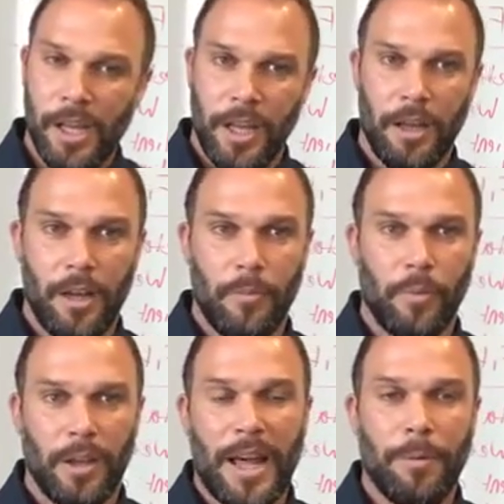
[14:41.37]

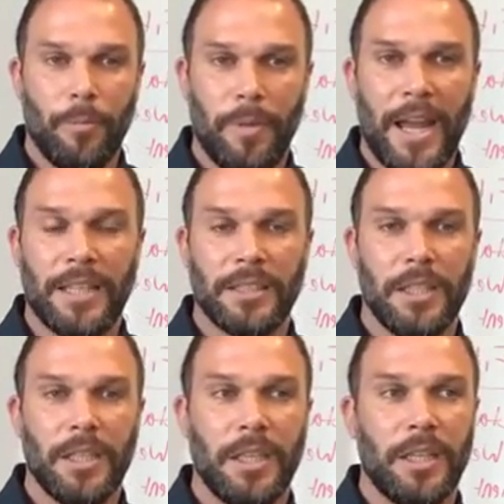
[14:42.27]
what a lot of people have been
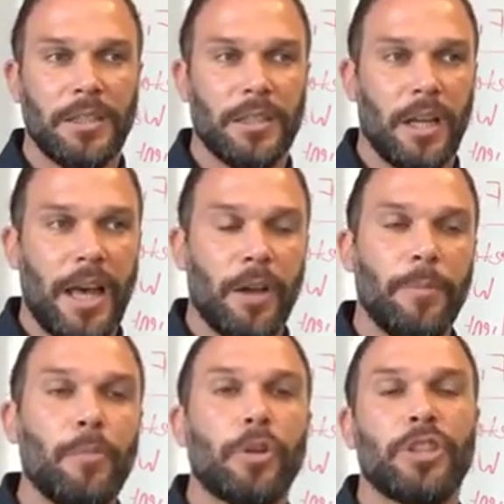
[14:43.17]
asking is how to
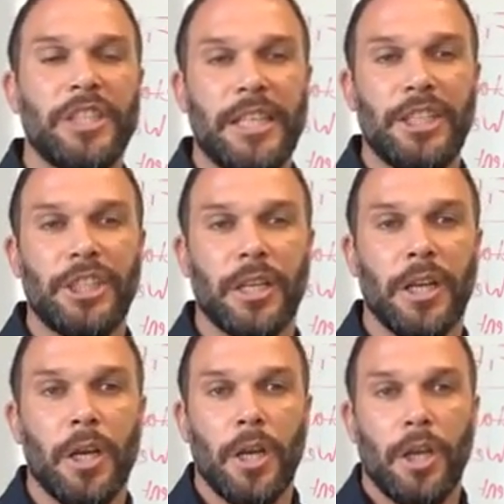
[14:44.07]
be more strategic,